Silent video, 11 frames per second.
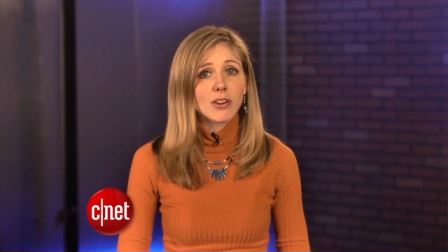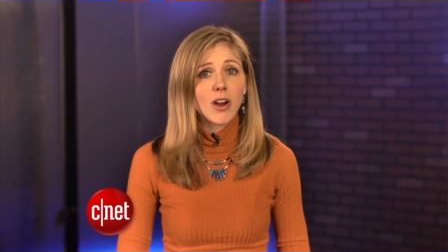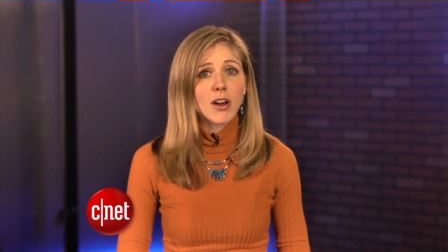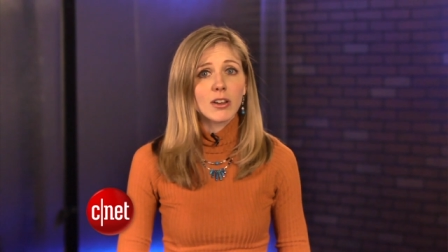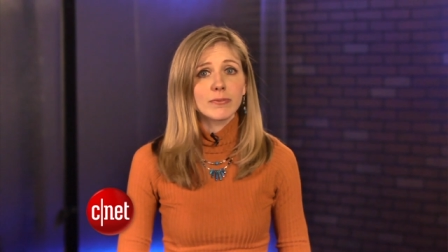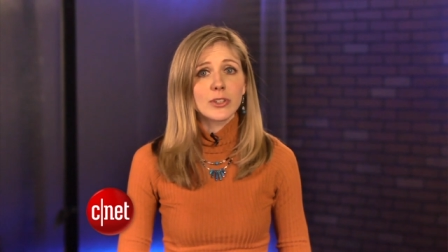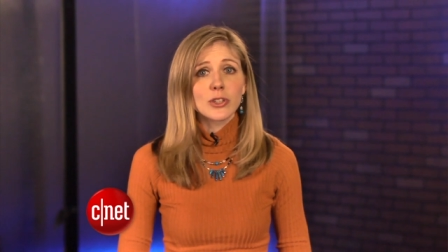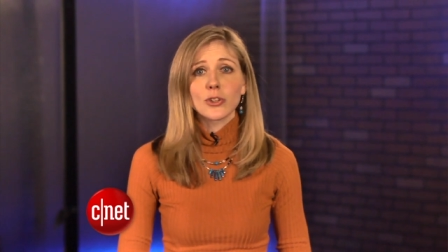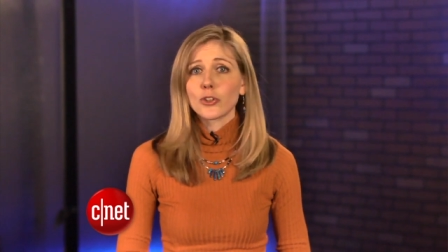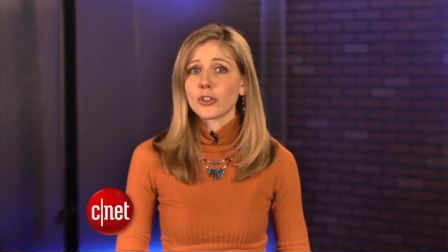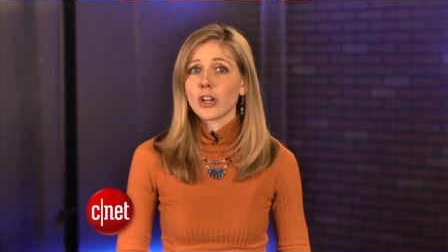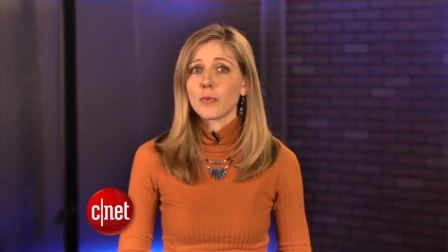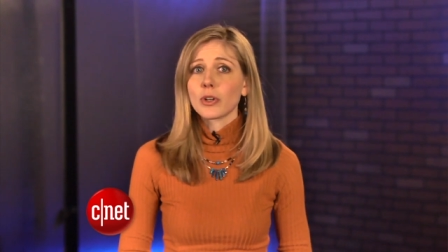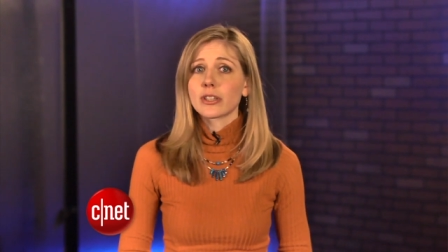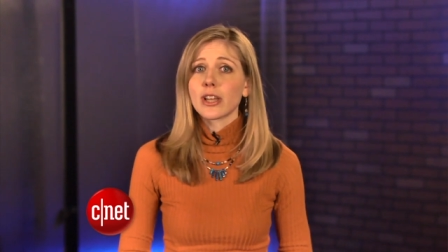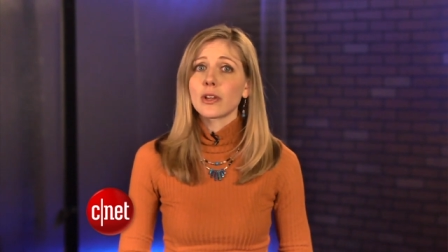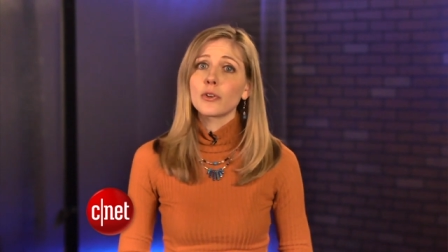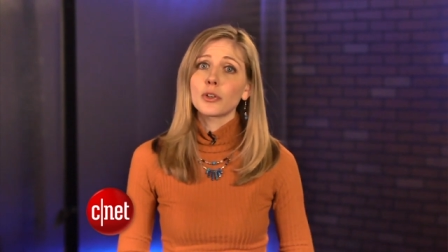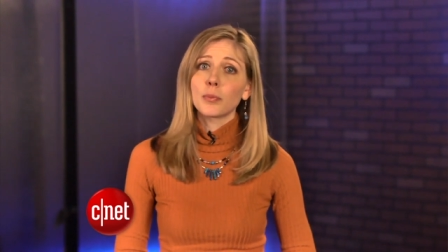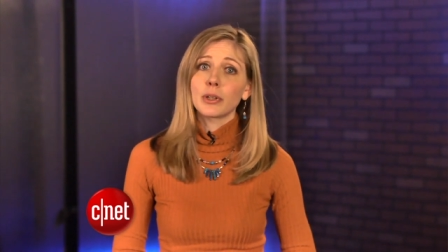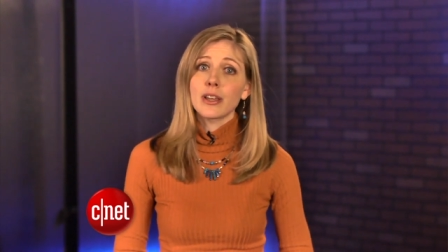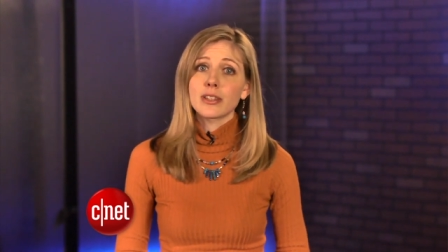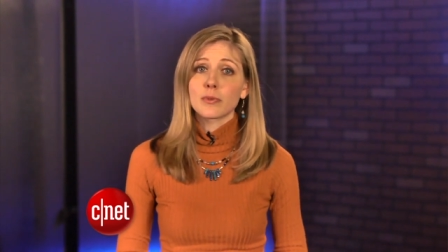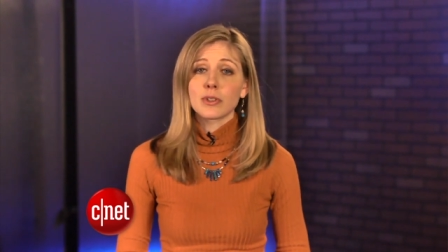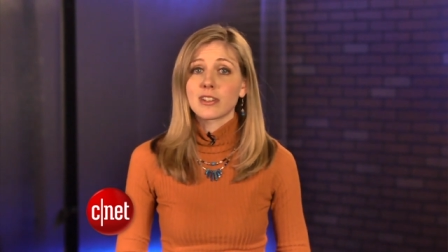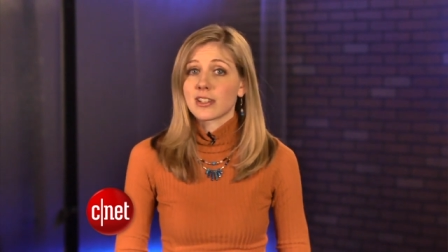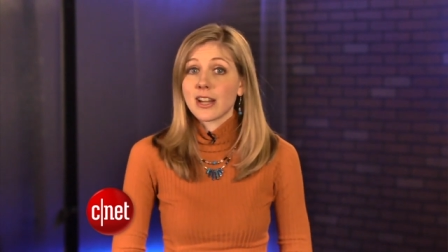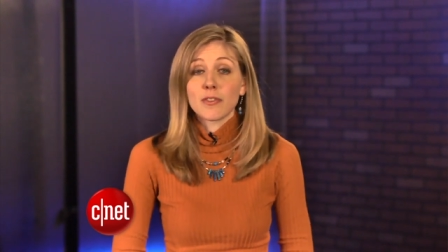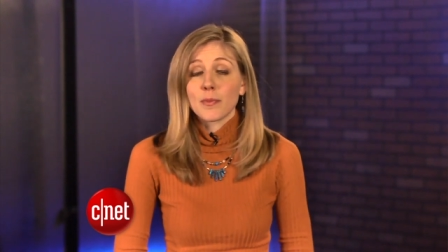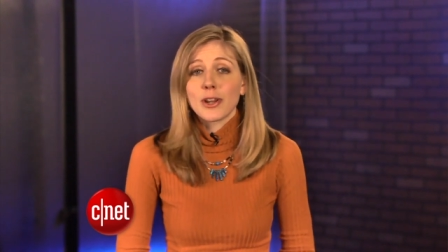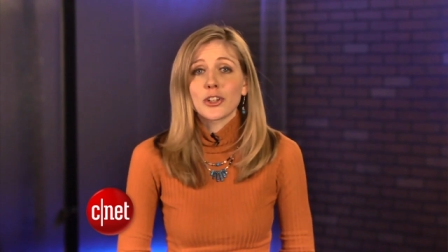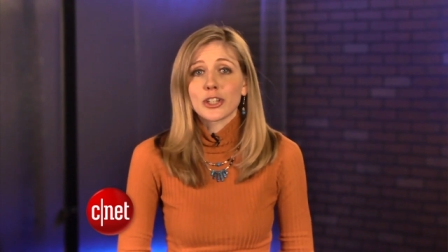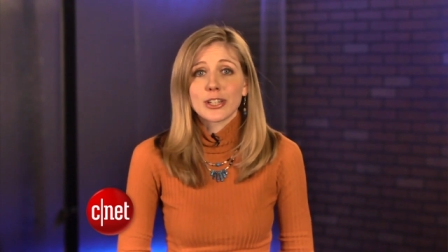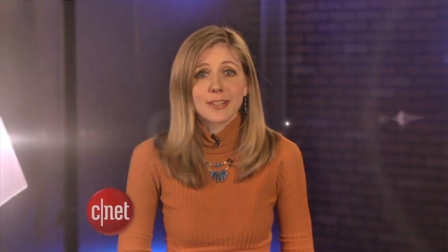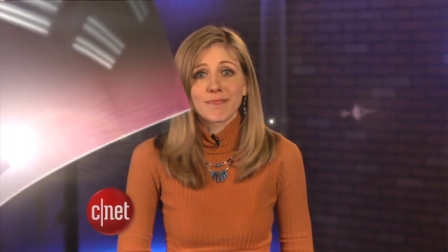call, the social network site Google Plus was never mentioned.